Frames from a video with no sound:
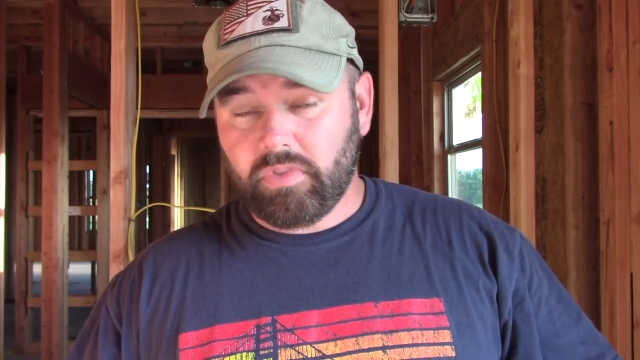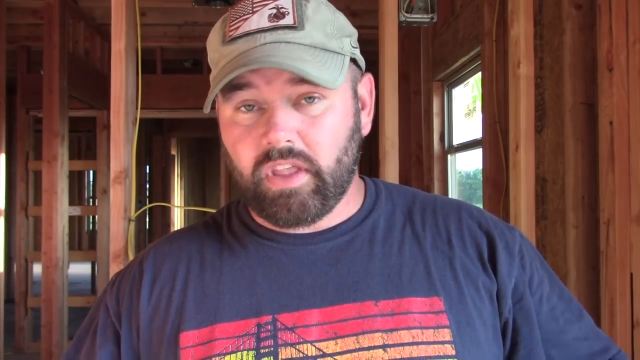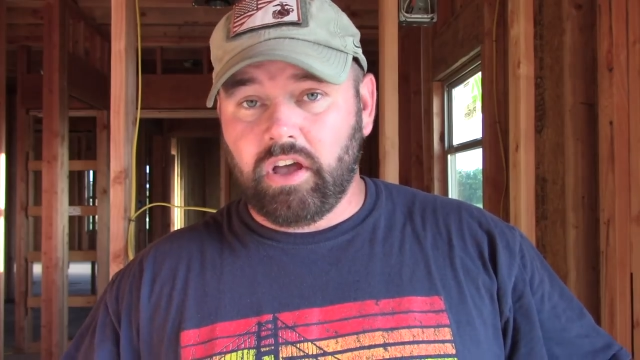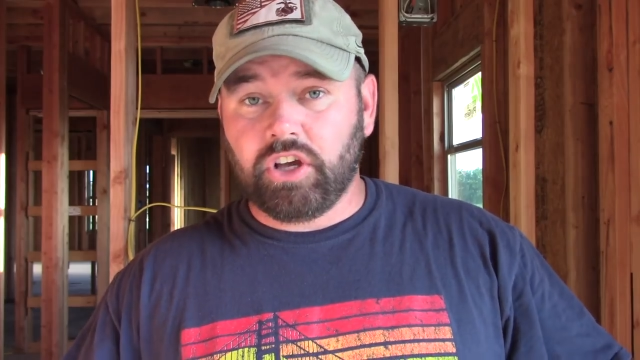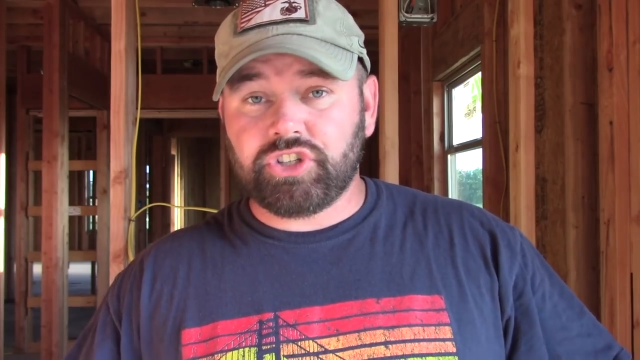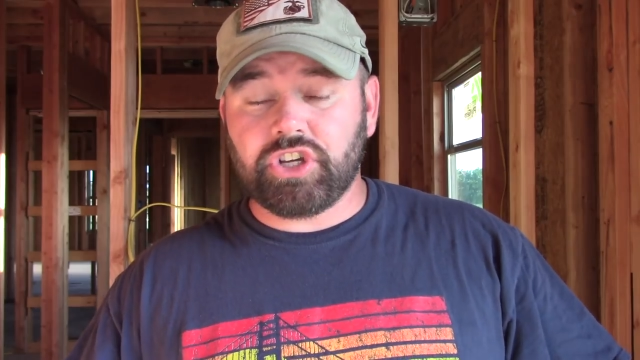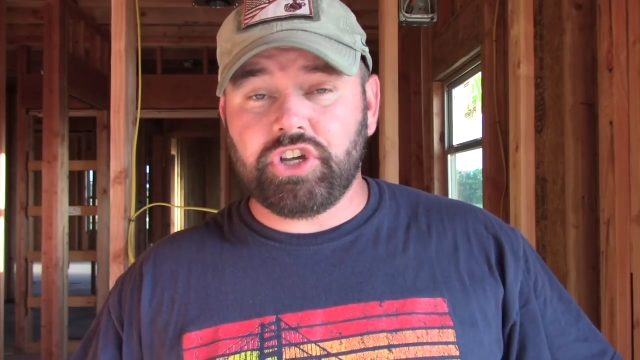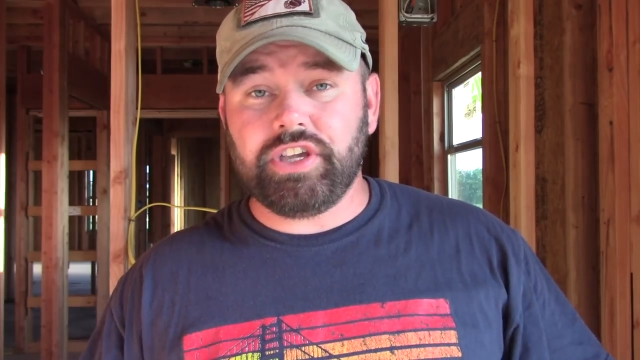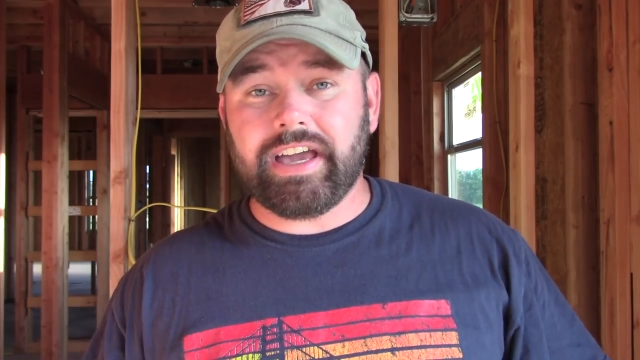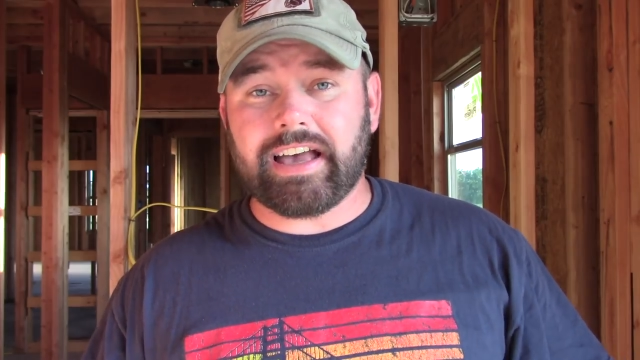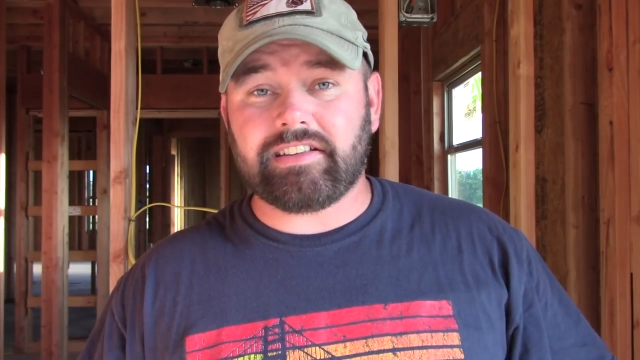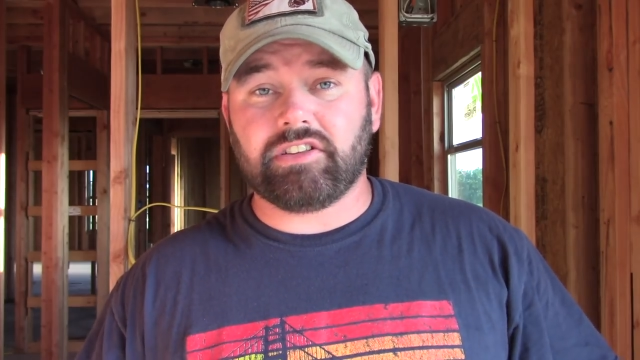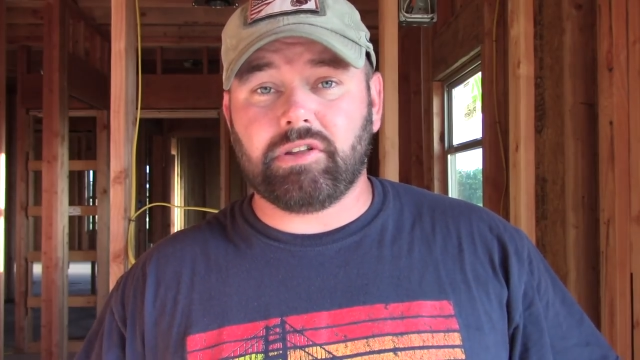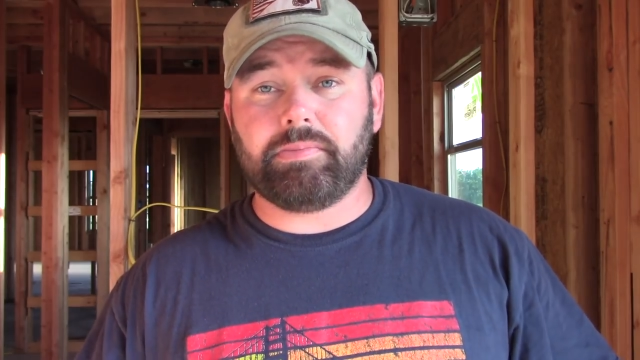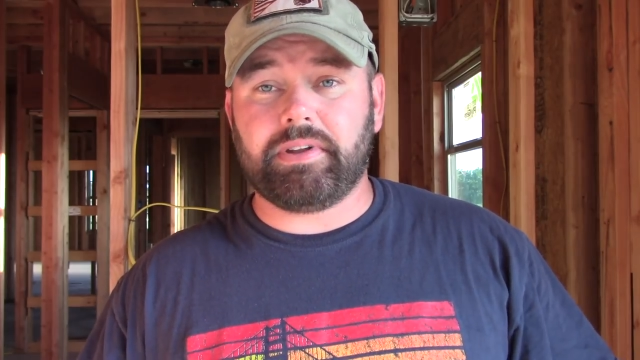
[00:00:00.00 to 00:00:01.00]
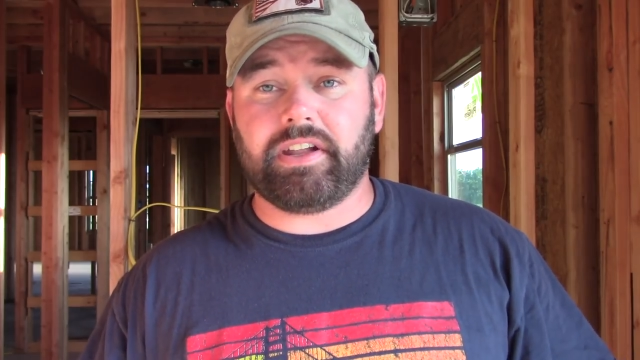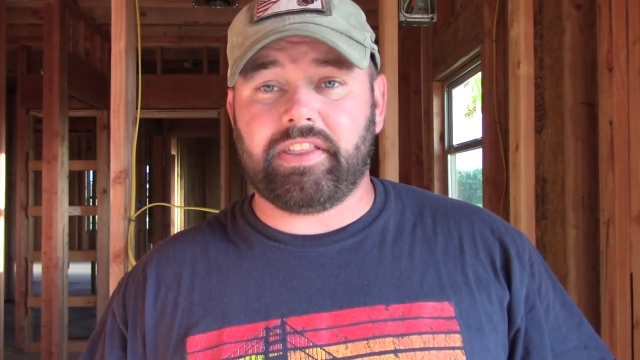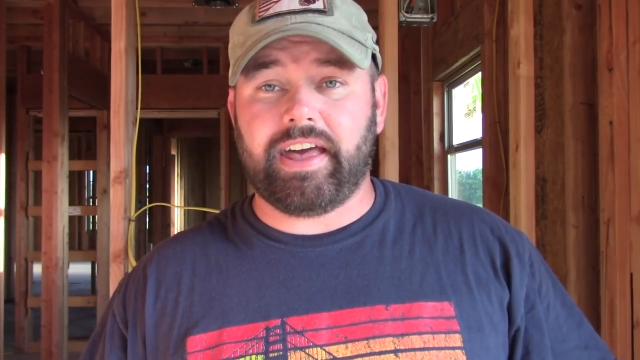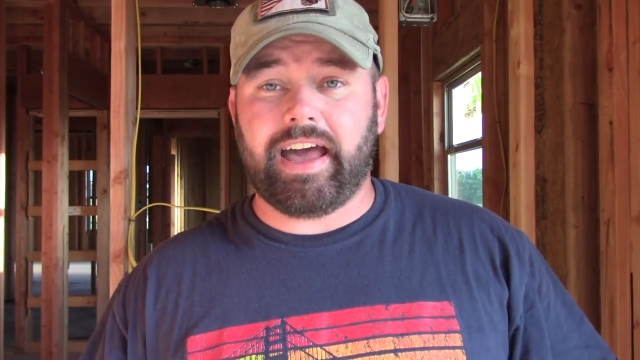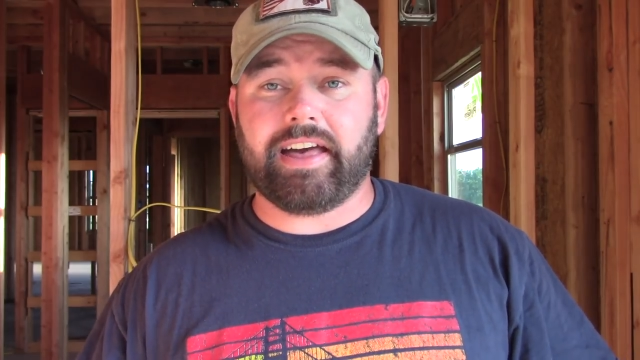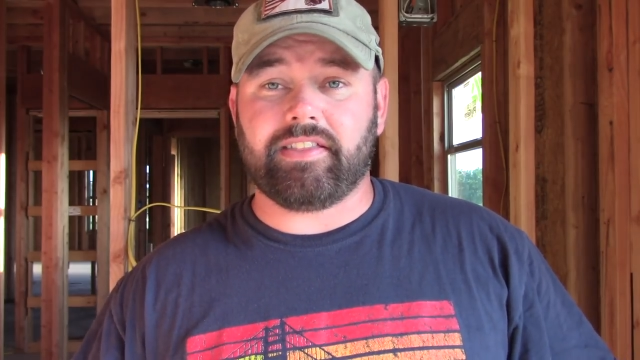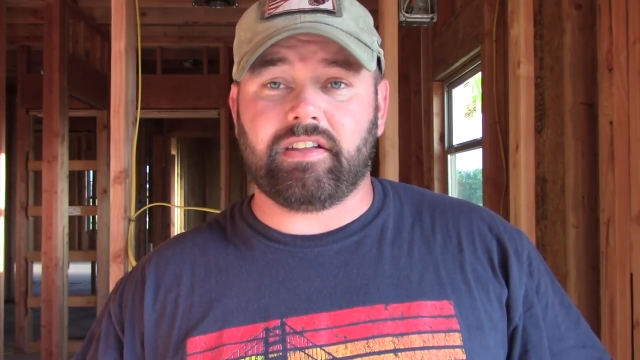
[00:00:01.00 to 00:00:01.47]
I'll show you guys a little bit of
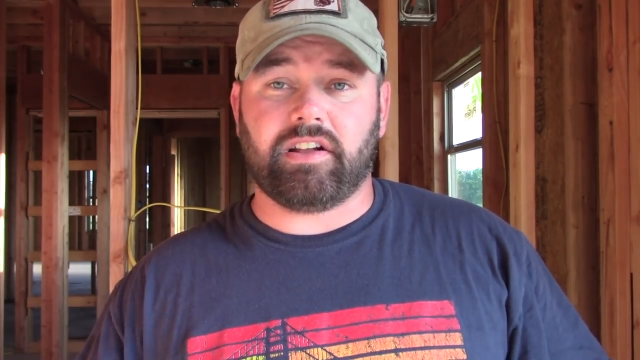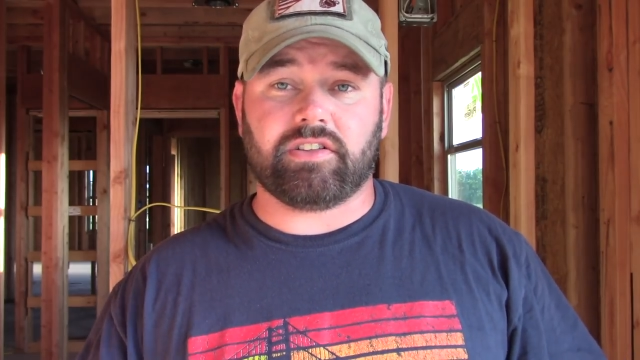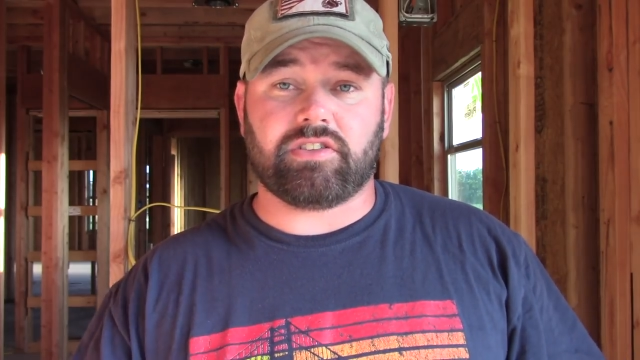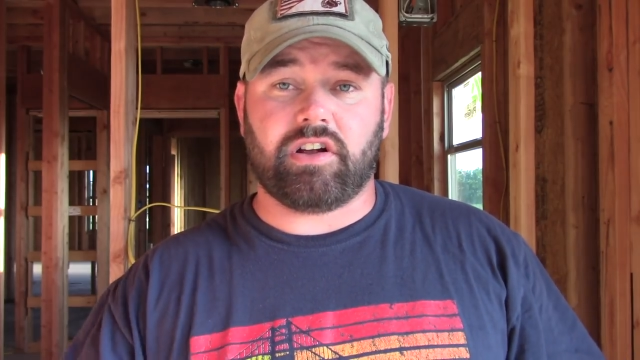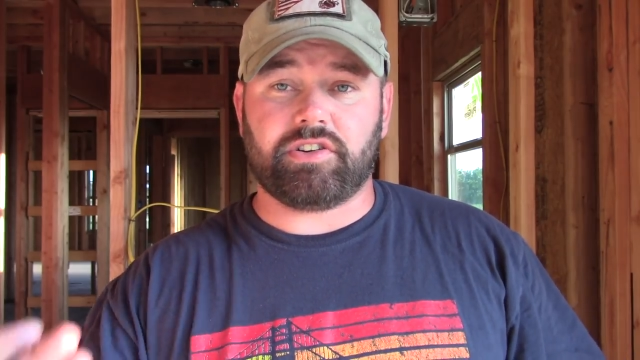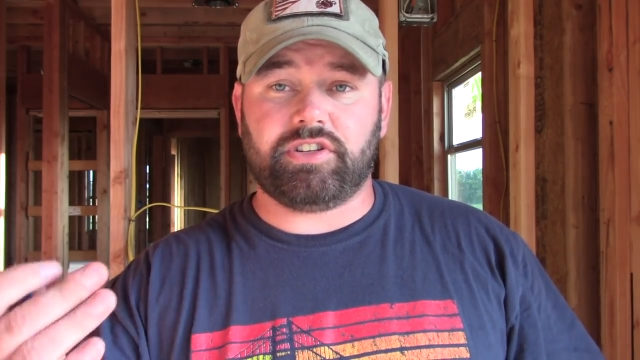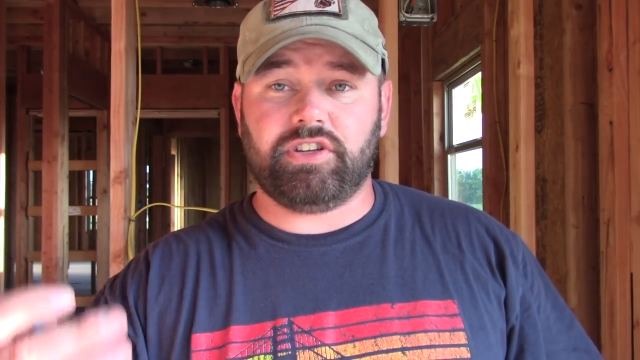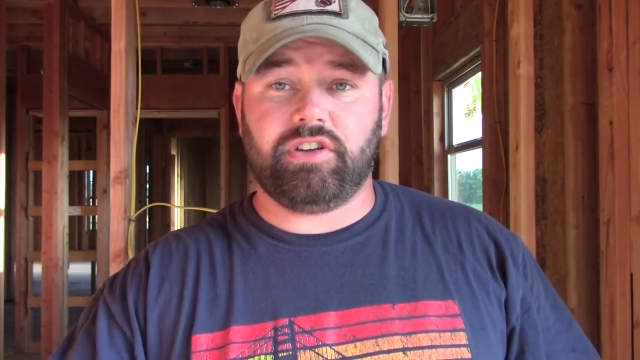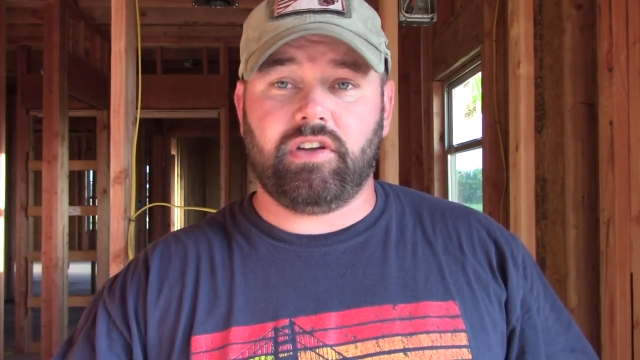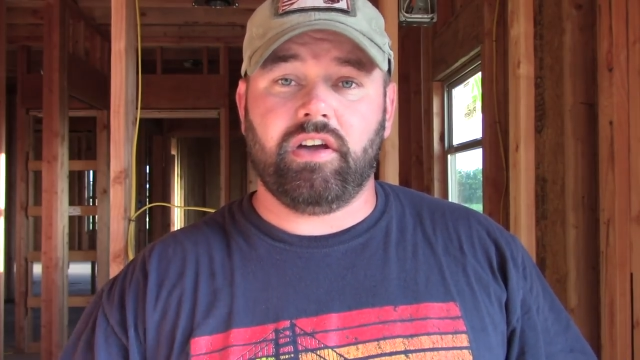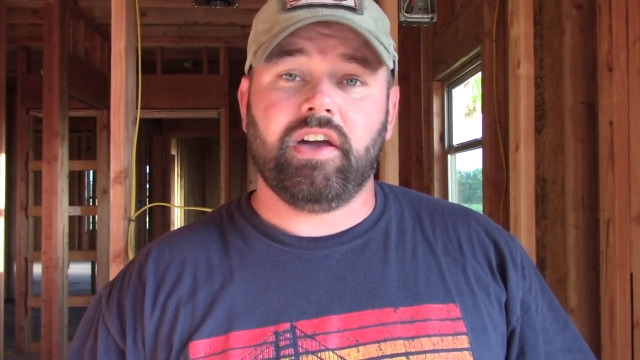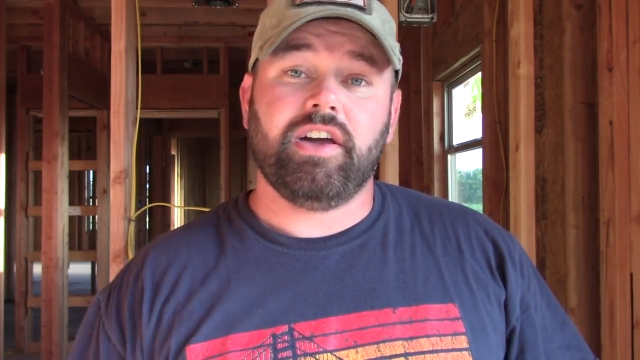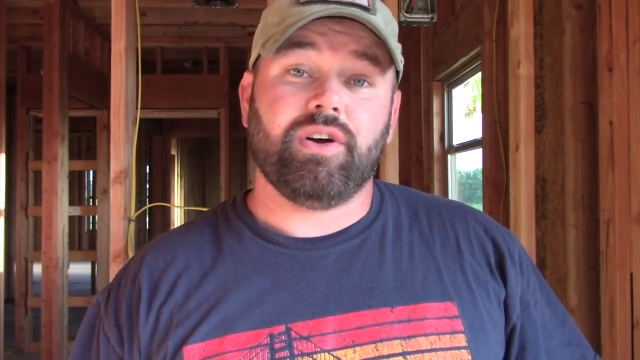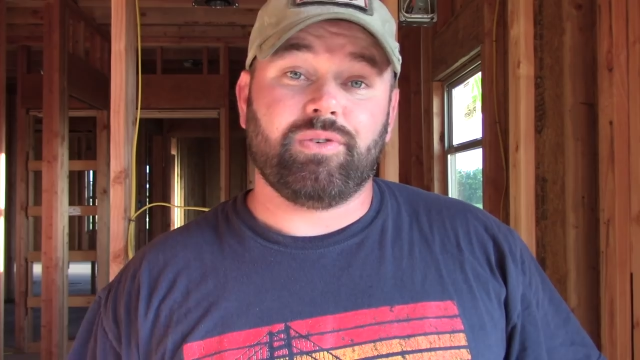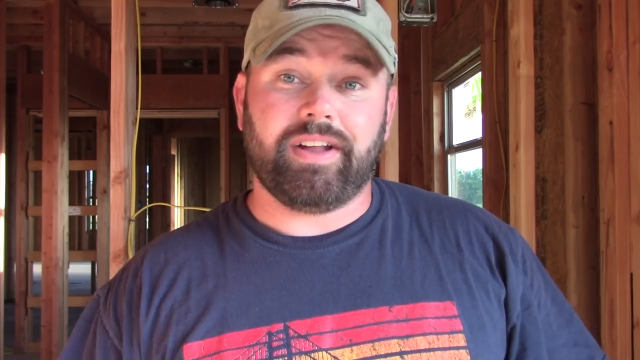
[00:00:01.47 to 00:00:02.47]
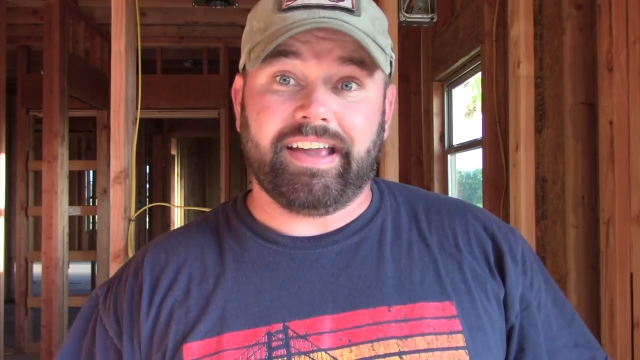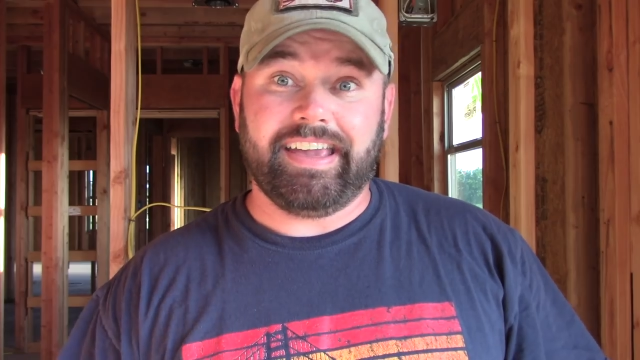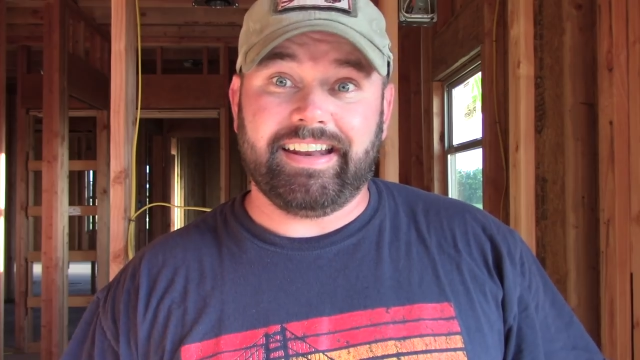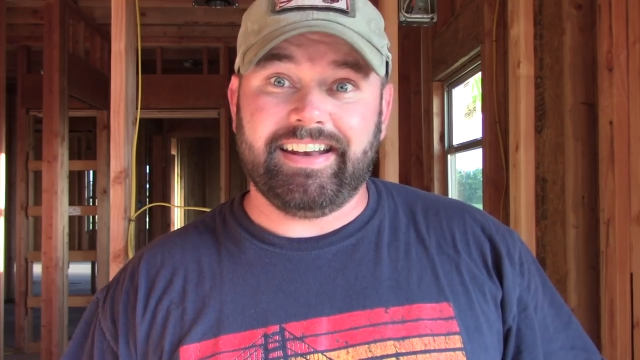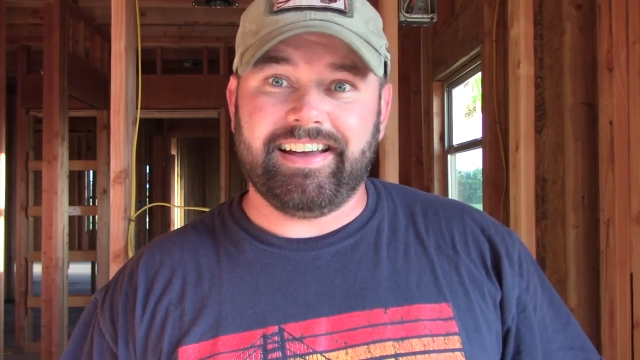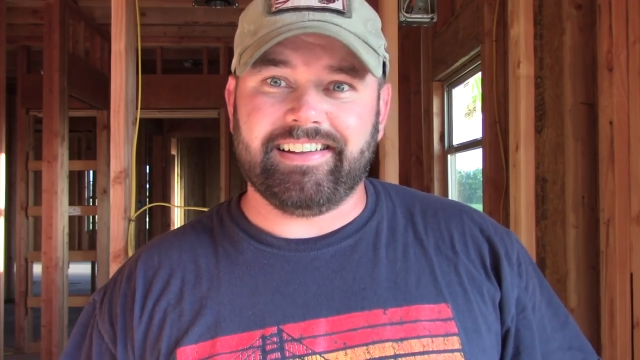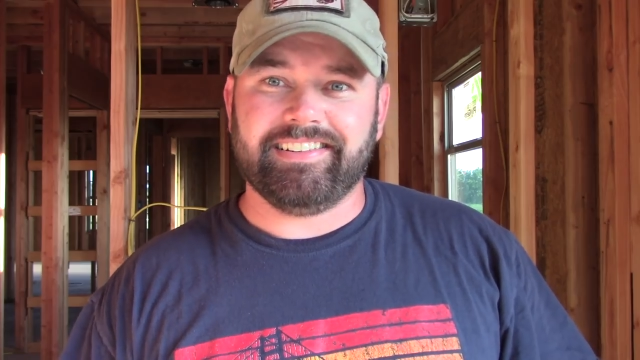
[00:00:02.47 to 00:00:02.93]
that, then I'll talk to you when I
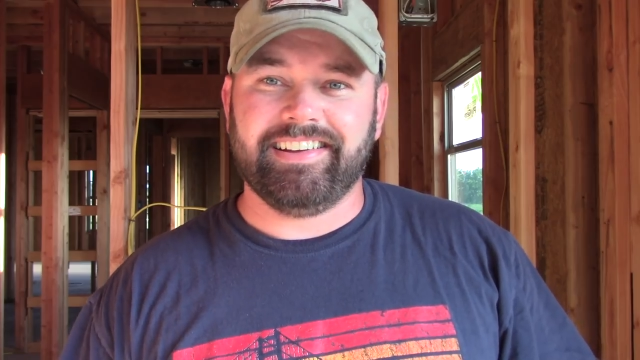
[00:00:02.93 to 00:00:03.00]
get done.